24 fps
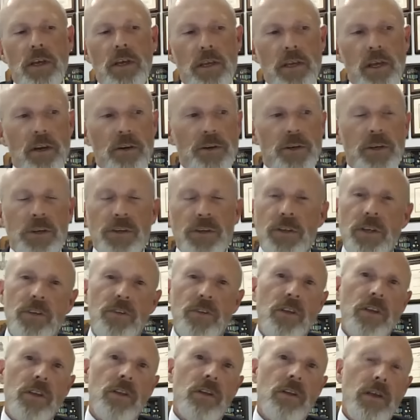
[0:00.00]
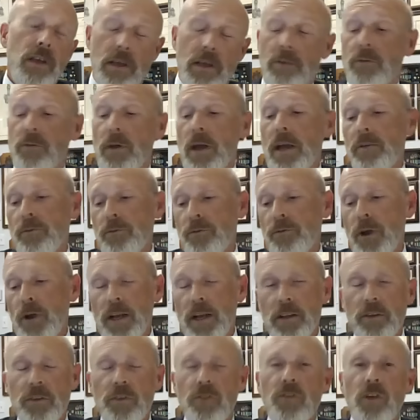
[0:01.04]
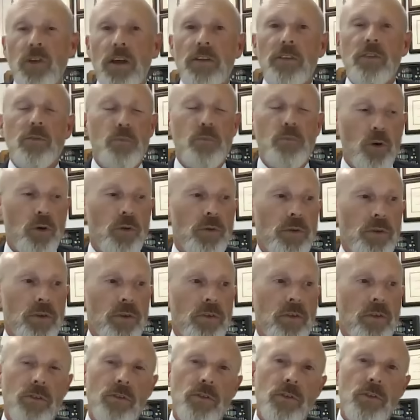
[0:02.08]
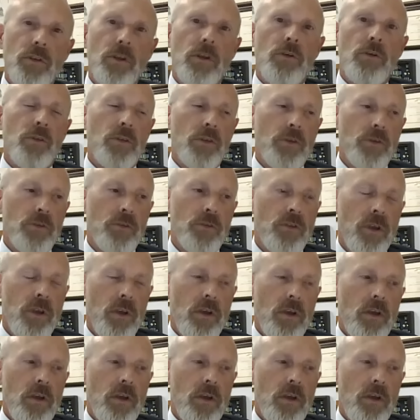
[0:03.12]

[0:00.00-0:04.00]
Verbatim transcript: You know, she says that, and, and frankly cites Bruton, says, you know, this